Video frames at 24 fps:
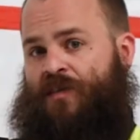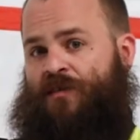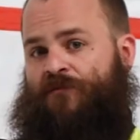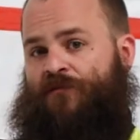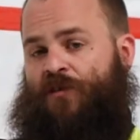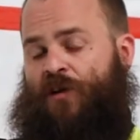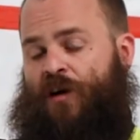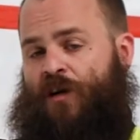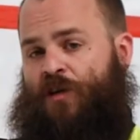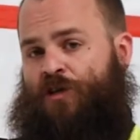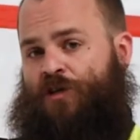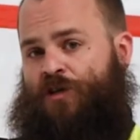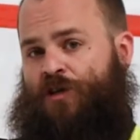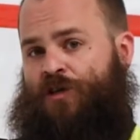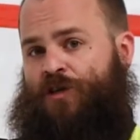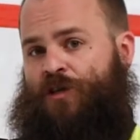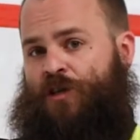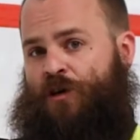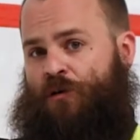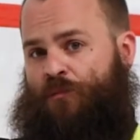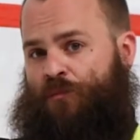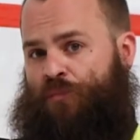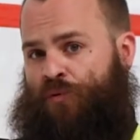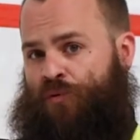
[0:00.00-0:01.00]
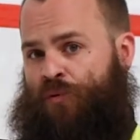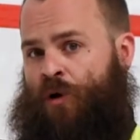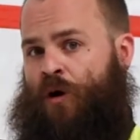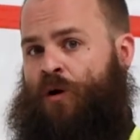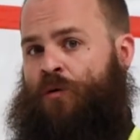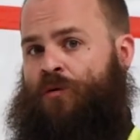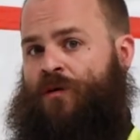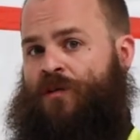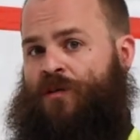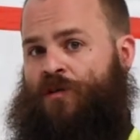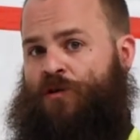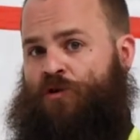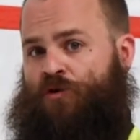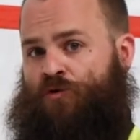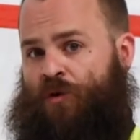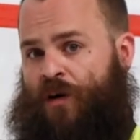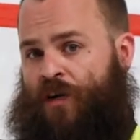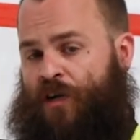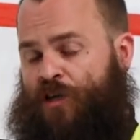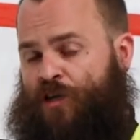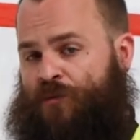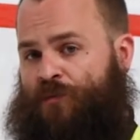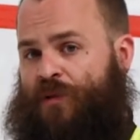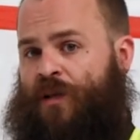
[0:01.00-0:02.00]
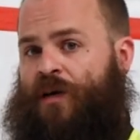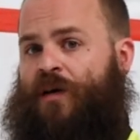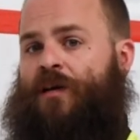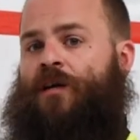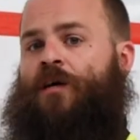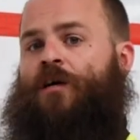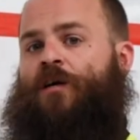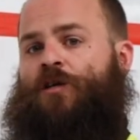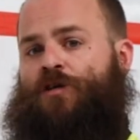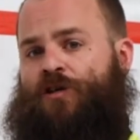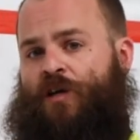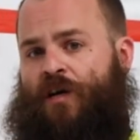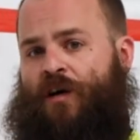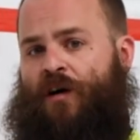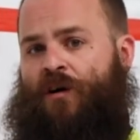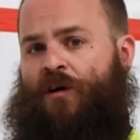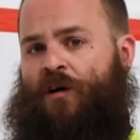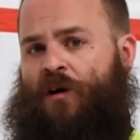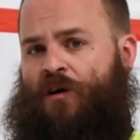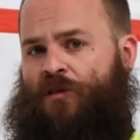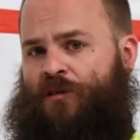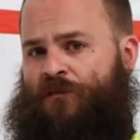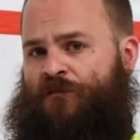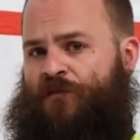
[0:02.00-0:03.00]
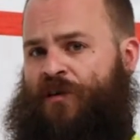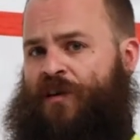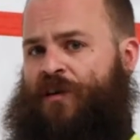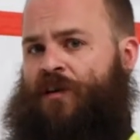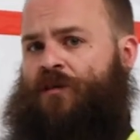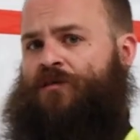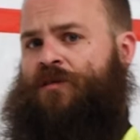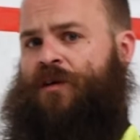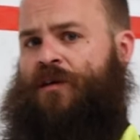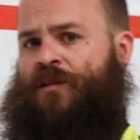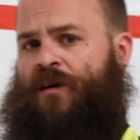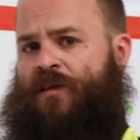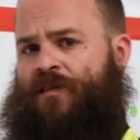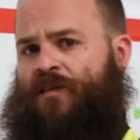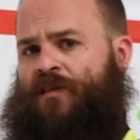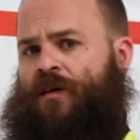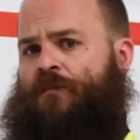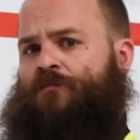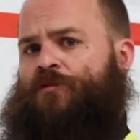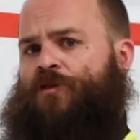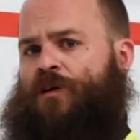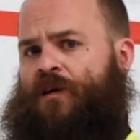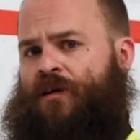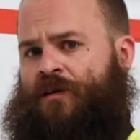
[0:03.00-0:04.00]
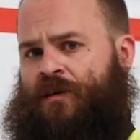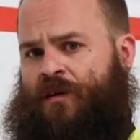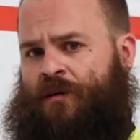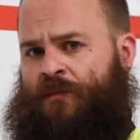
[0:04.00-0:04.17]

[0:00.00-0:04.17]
of your EnergyShield Pro as your drainage plane, check out our other videos on that subject.